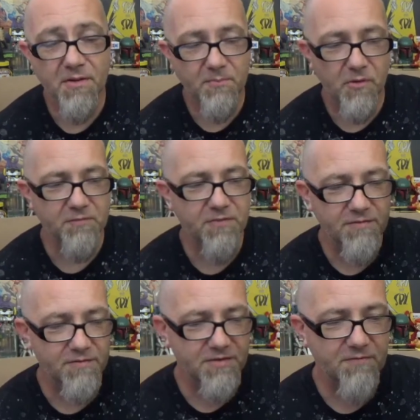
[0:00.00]
the pork
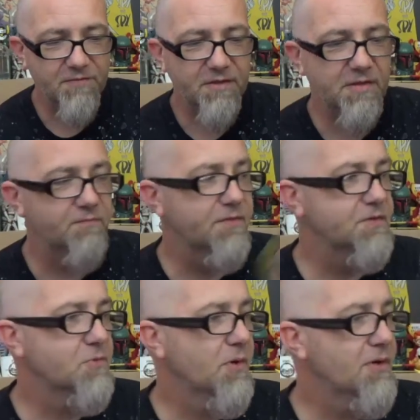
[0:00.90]
flavor, definitely give
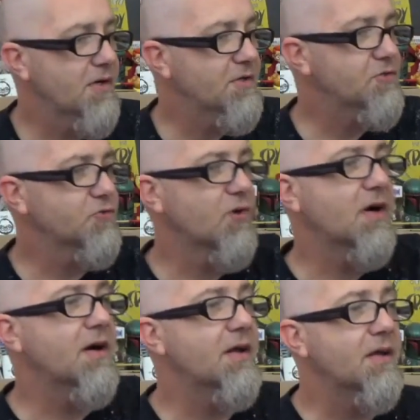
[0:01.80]
this one a
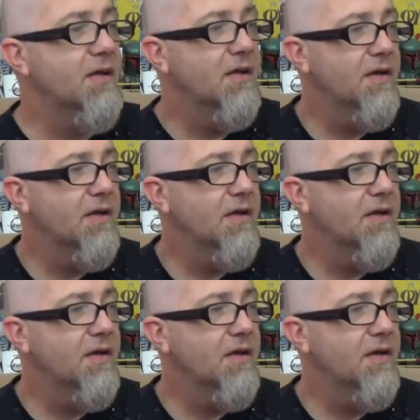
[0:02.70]
try.